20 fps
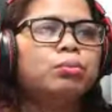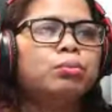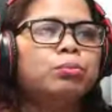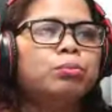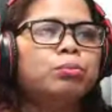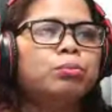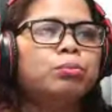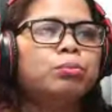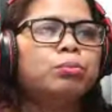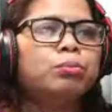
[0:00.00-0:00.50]
a
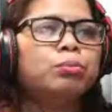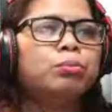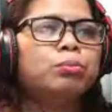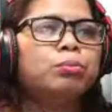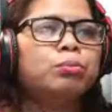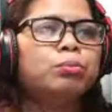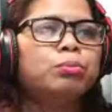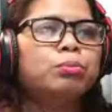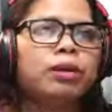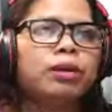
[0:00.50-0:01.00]
ton of
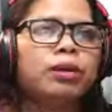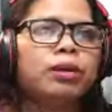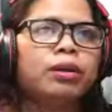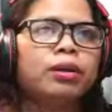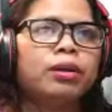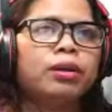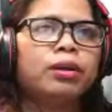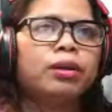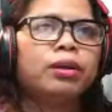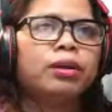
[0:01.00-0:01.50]
water
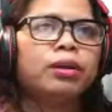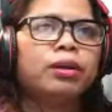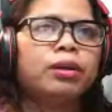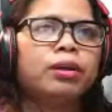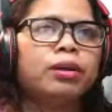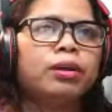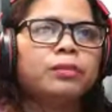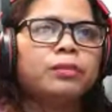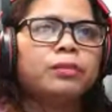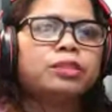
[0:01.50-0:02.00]
compared
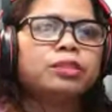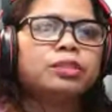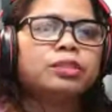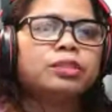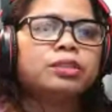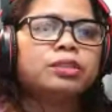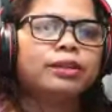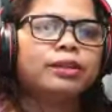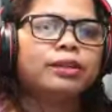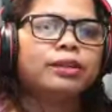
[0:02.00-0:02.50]
to the
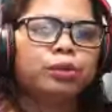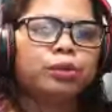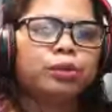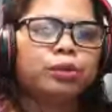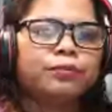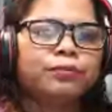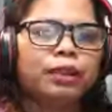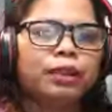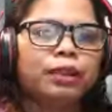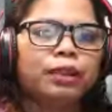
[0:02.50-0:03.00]
front
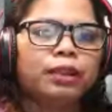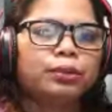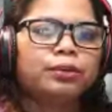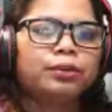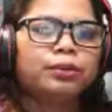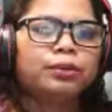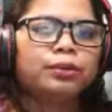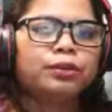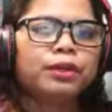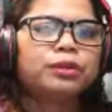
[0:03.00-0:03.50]
loader. Front
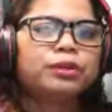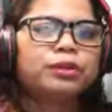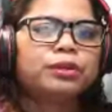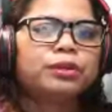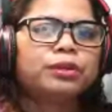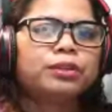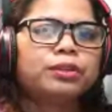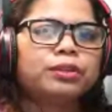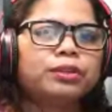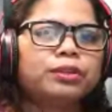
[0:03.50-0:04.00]
loader you can
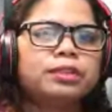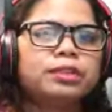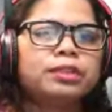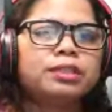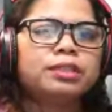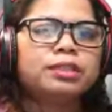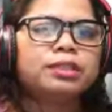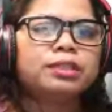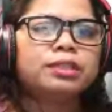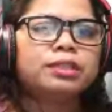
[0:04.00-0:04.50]
save
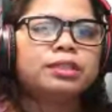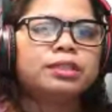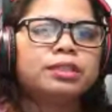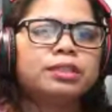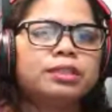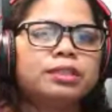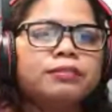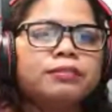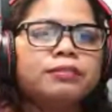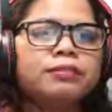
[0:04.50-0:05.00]
for
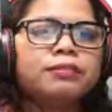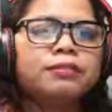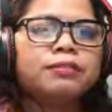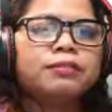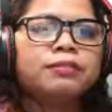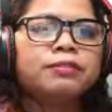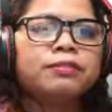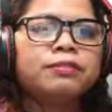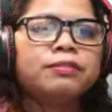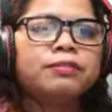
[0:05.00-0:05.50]
water,
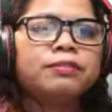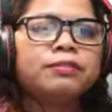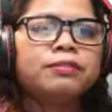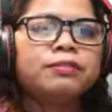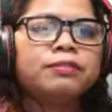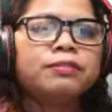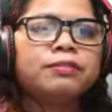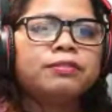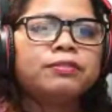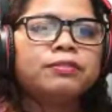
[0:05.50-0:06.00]
but that's
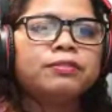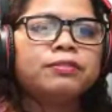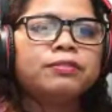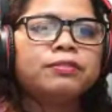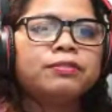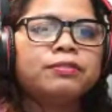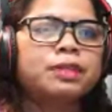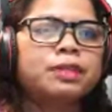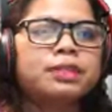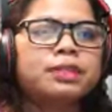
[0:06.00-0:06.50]
what I said.
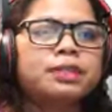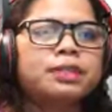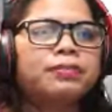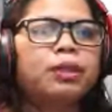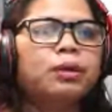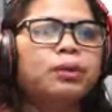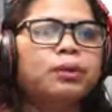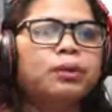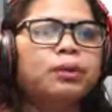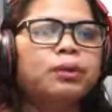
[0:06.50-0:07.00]
Front
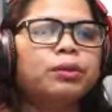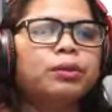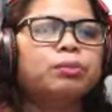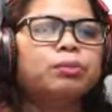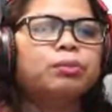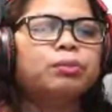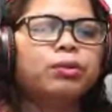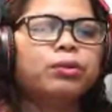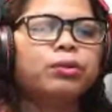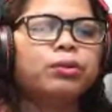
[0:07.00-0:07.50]
loader they're
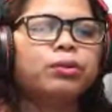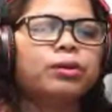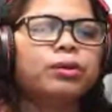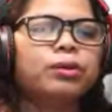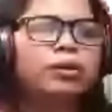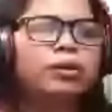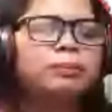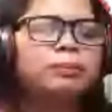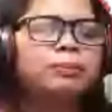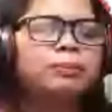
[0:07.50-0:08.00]
more
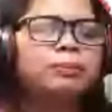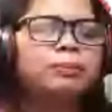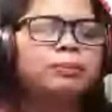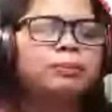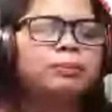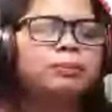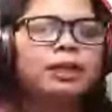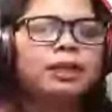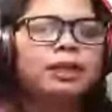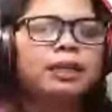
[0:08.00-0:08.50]
expensive
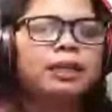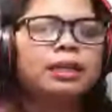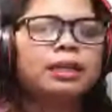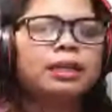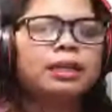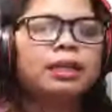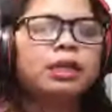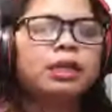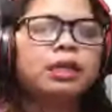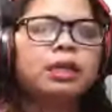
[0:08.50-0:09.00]
than
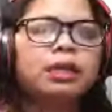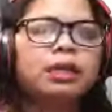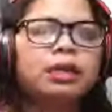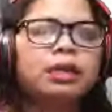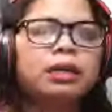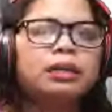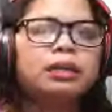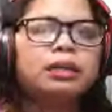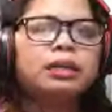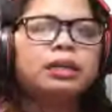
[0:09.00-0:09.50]

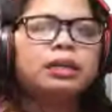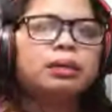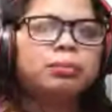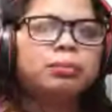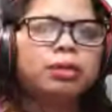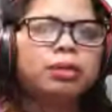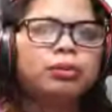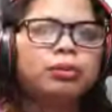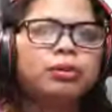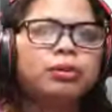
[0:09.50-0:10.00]
the top
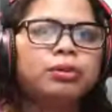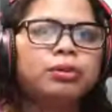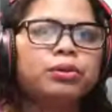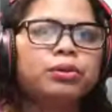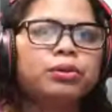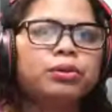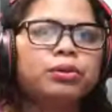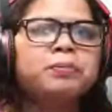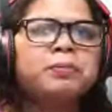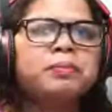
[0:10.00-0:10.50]
loader.
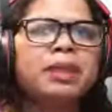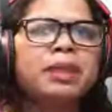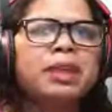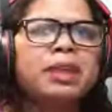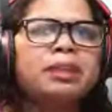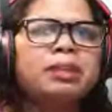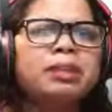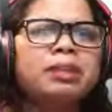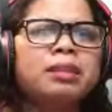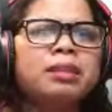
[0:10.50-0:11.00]
And the
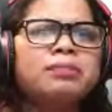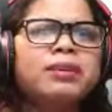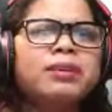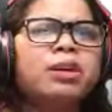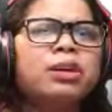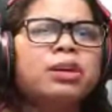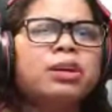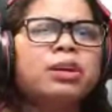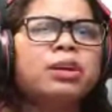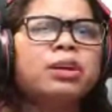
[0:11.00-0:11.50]
very
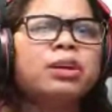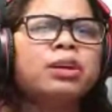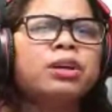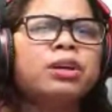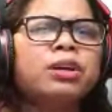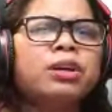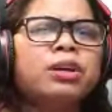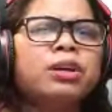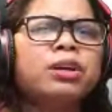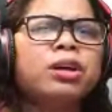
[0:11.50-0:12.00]
common problem
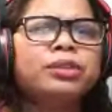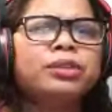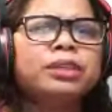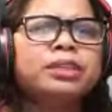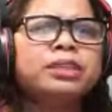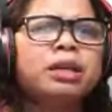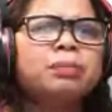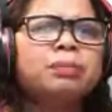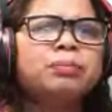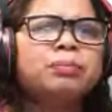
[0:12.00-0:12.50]
with the top
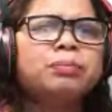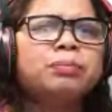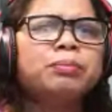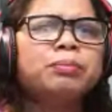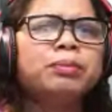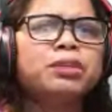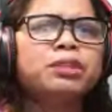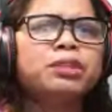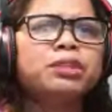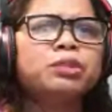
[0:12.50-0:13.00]
loader as
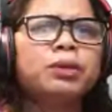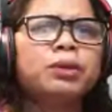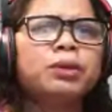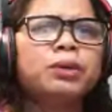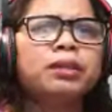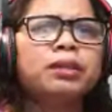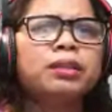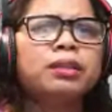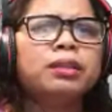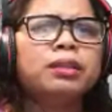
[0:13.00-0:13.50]
well,
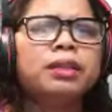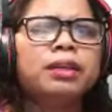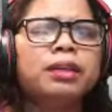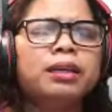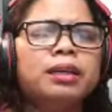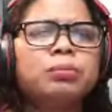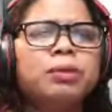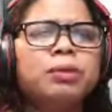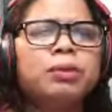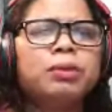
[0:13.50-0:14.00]
like no matter
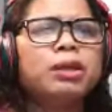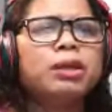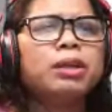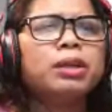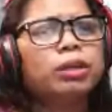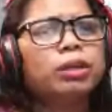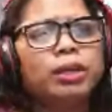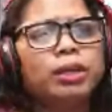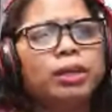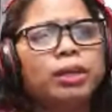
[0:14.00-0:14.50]
what brand
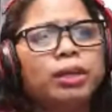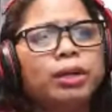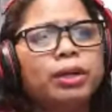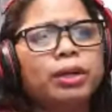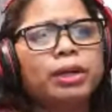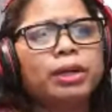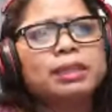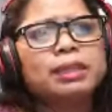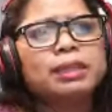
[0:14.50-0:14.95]
it is